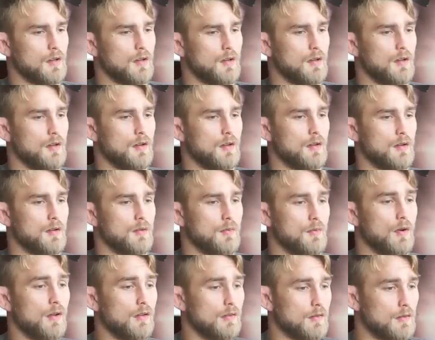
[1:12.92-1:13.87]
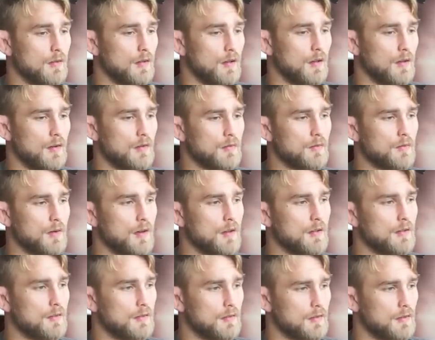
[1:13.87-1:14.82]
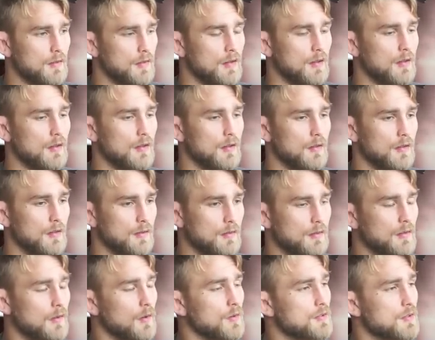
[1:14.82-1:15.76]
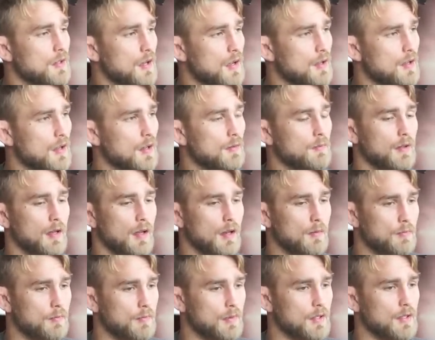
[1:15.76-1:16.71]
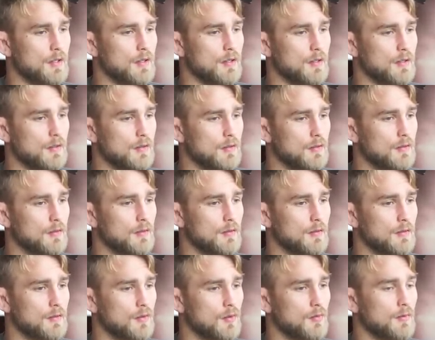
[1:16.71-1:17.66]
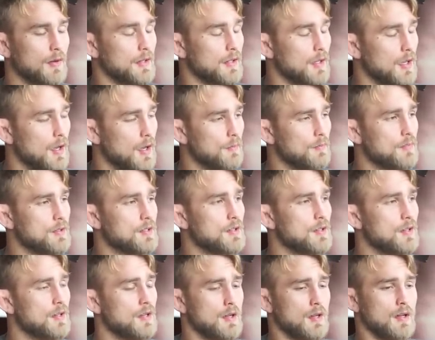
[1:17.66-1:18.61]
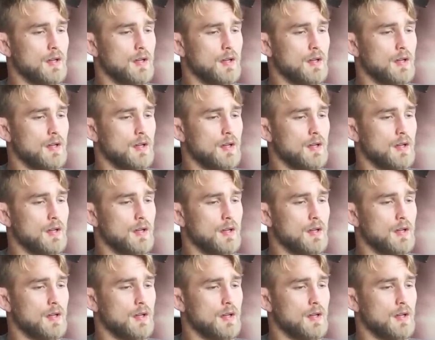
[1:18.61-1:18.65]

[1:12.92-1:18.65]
Well, a lot of credit to those guys that have helped me in my camps.